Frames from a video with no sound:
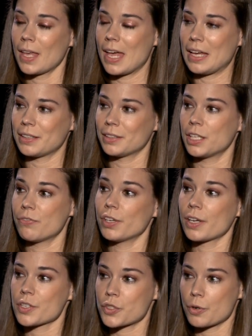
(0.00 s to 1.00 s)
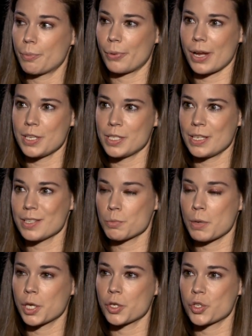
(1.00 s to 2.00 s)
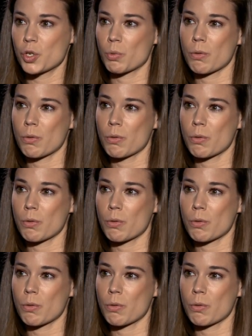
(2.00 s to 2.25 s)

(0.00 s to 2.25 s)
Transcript: and giving us surprises, making sure